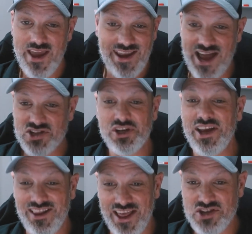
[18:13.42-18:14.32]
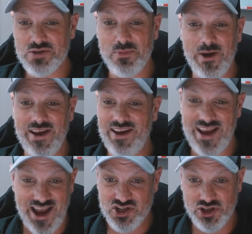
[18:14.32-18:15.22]
casualty collection point
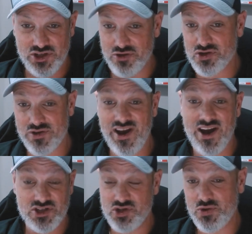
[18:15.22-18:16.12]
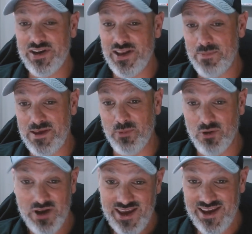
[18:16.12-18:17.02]
and actually do triage and treating
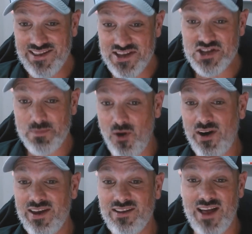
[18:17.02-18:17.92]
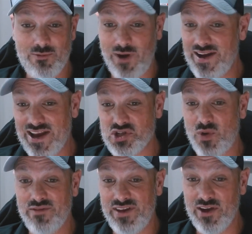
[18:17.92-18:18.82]
people in this parking lot right next
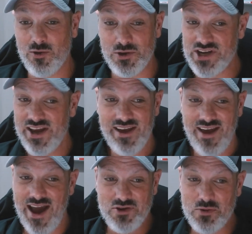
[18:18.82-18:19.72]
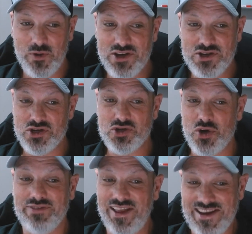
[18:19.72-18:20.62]
to our vehicles after we had just
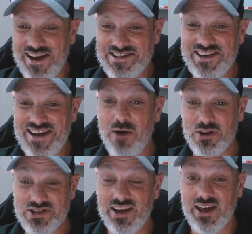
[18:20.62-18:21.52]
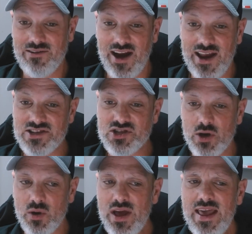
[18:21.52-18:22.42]
drove like 19 hours in, right?
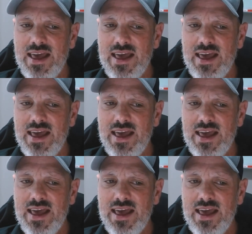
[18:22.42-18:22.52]
So